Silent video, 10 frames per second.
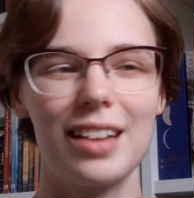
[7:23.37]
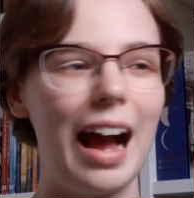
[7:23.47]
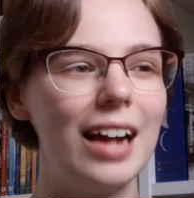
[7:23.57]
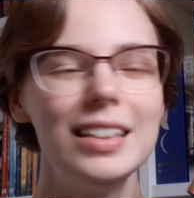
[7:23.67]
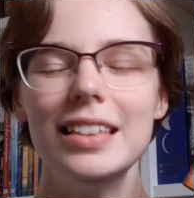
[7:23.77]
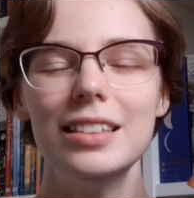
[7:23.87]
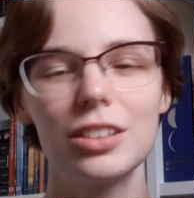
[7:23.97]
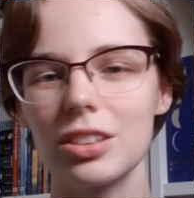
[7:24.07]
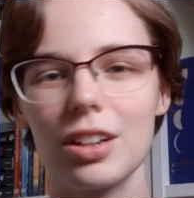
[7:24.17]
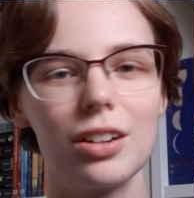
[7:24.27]
I needed
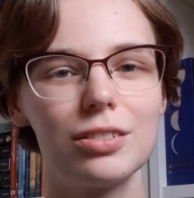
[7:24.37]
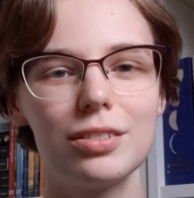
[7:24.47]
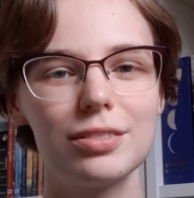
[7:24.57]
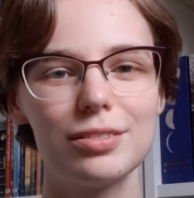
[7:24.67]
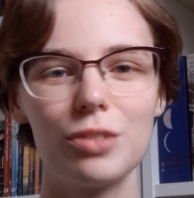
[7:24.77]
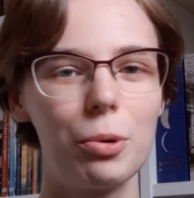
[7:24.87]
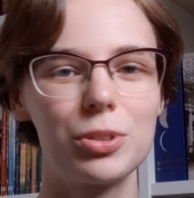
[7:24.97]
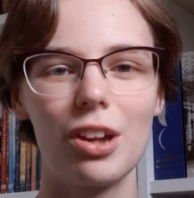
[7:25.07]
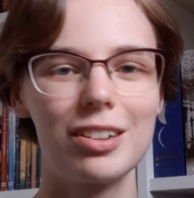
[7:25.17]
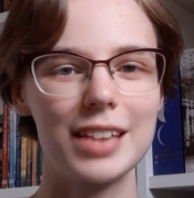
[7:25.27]
to know what
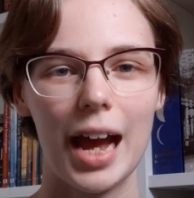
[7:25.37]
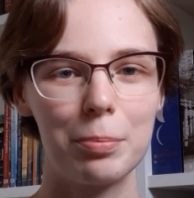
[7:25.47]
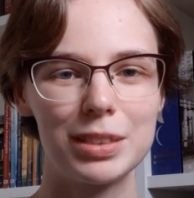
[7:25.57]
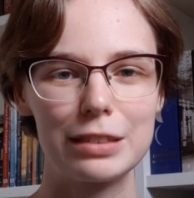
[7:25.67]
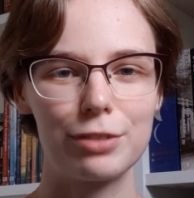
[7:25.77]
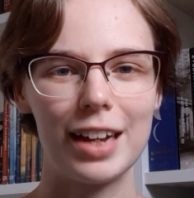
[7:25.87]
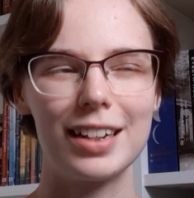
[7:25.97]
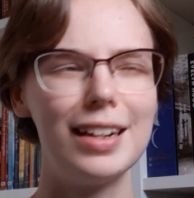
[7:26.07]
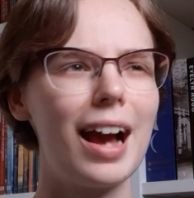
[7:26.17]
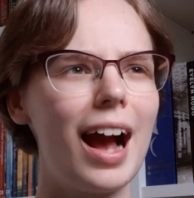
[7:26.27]
was going to happen to
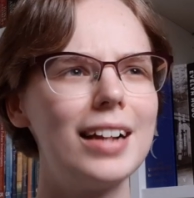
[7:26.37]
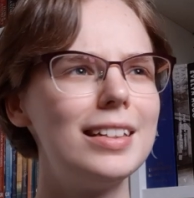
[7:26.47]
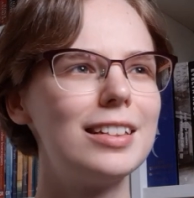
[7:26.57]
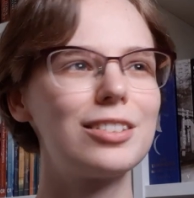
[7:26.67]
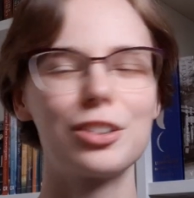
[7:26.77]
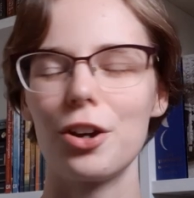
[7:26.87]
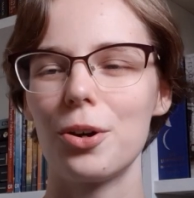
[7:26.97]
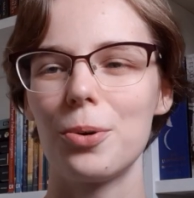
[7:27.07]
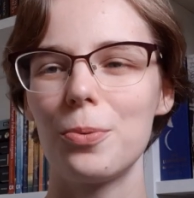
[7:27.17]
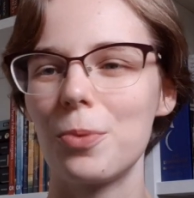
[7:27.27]
Fanny. I needed to
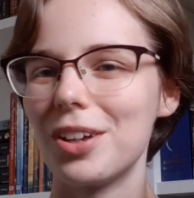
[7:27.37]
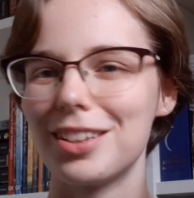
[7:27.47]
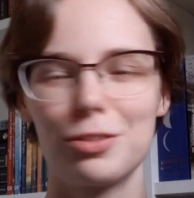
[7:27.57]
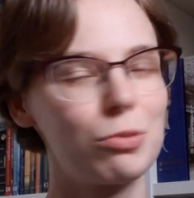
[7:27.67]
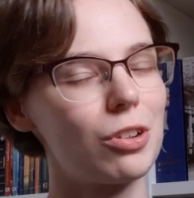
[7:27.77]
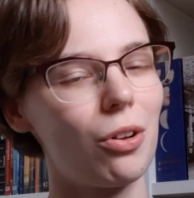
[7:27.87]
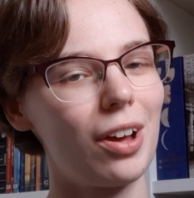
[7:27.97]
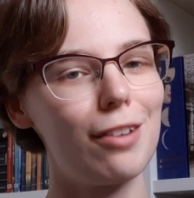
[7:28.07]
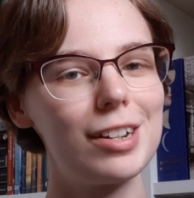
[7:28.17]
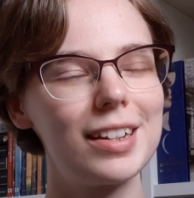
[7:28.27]
know where this was all
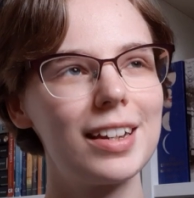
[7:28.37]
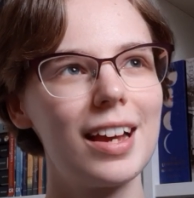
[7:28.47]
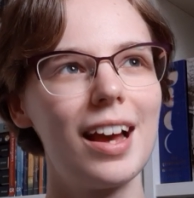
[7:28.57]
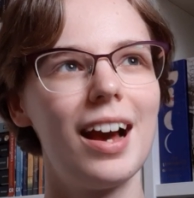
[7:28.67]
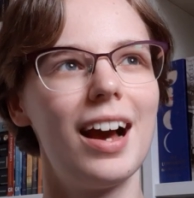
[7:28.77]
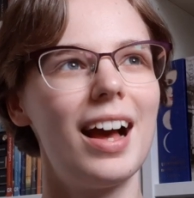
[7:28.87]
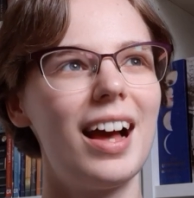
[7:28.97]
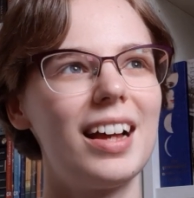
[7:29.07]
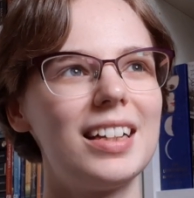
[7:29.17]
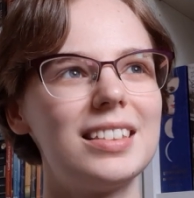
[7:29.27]
going.
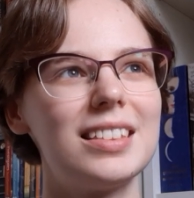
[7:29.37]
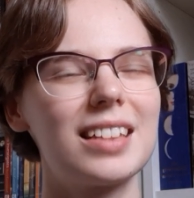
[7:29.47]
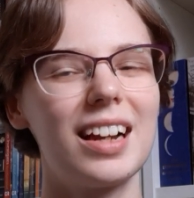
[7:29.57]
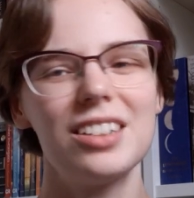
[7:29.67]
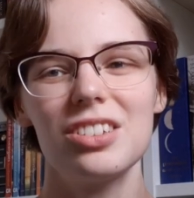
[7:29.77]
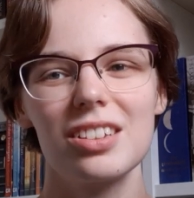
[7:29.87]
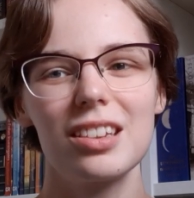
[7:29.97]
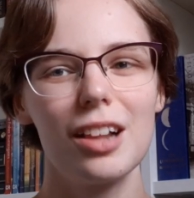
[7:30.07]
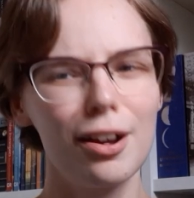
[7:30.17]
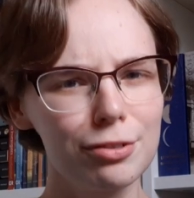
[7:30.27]
And I just
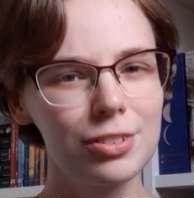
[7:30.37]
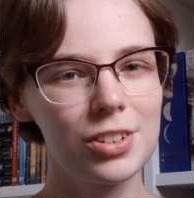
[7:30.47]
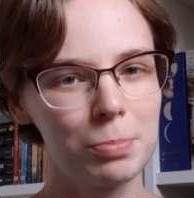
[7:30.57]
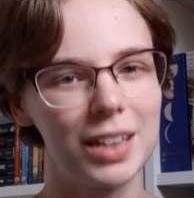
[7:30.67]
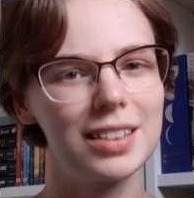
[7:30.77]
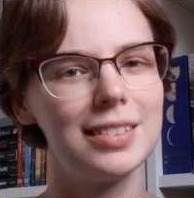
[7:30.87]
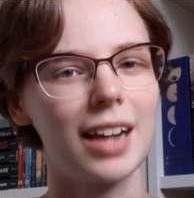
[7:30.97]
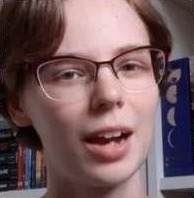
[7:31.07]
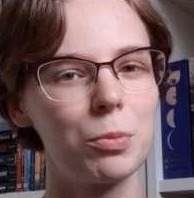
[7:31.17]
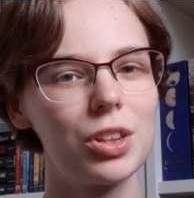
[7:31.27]
loved spending
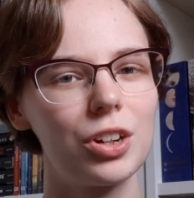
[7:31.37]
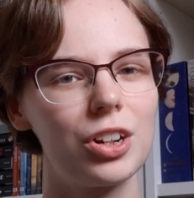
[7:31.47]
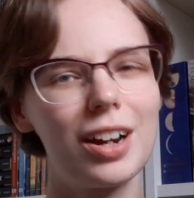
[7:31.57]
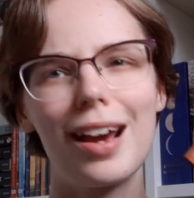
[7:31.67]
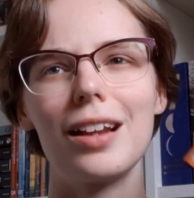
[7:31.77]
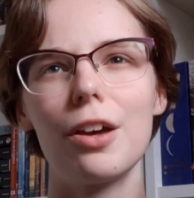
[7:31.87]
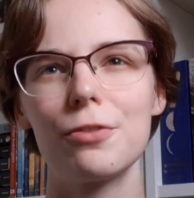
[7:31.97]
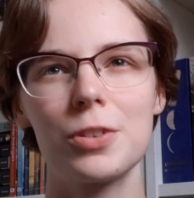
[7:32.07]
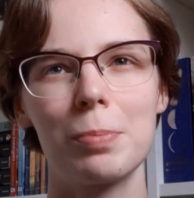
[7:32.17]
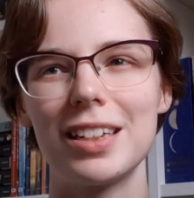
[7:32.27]
time with her, and I
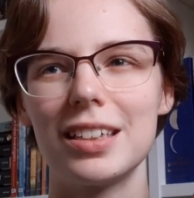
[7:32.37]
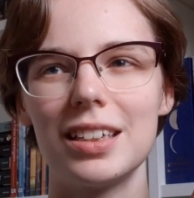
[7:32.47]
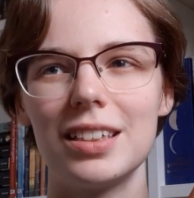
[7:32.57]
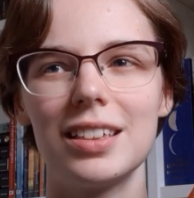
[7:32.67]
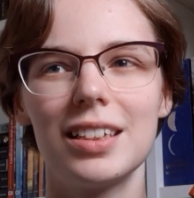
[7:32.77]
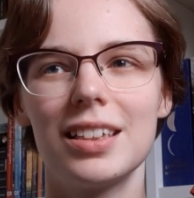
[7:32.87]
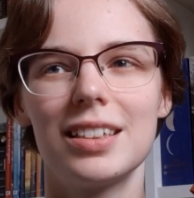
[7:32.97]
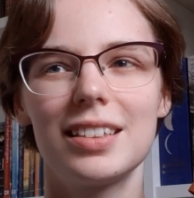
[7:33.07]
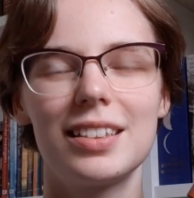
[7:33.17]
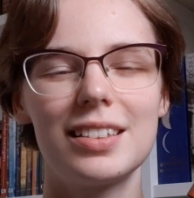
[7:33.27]
loved spending
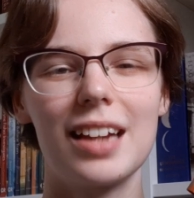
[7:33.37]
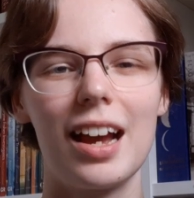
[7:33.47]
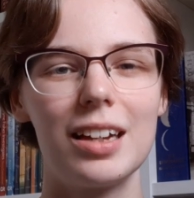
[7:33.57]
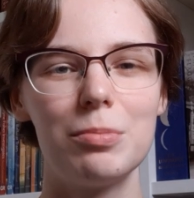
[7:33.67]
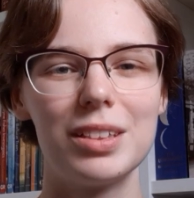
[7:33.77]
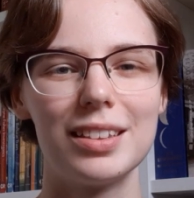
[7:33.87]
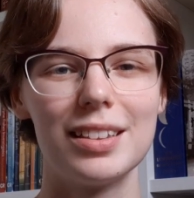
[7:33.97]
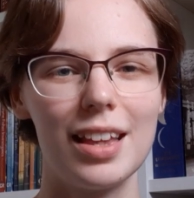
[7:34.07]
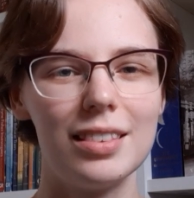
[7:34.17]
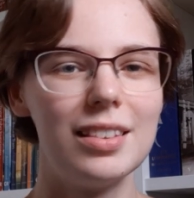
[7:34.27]
time
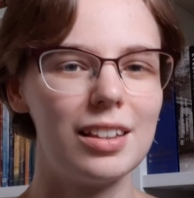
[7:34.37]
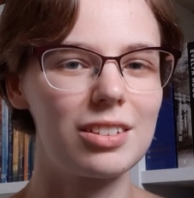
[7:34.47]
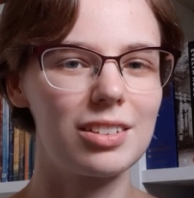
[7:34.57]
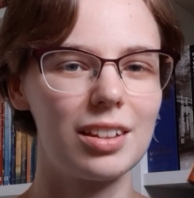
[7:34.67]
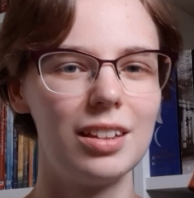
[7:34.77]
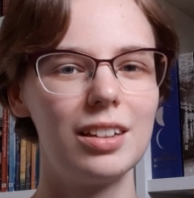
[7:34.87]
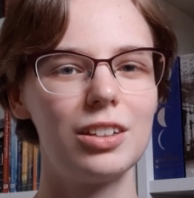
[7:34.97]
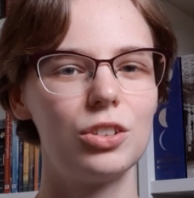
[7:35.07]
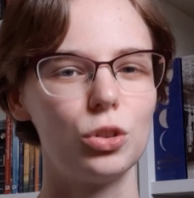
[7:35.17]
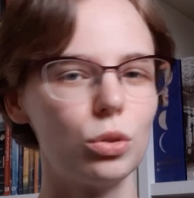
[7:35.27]
in this
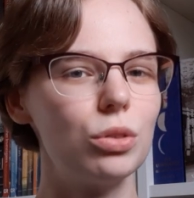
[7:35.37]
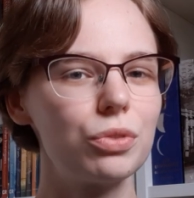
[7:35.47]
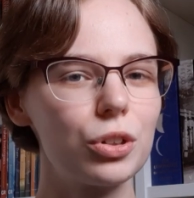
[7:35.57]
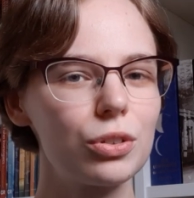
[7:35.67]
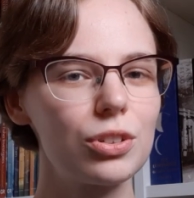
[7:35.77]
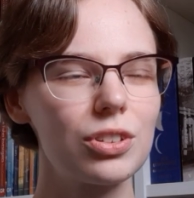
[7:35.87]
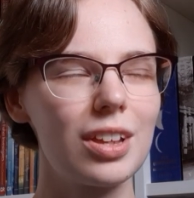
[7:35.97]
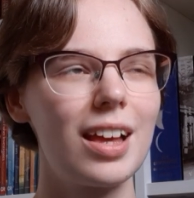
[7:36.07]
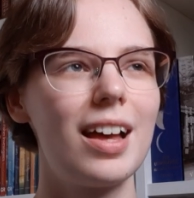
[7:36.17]
universe.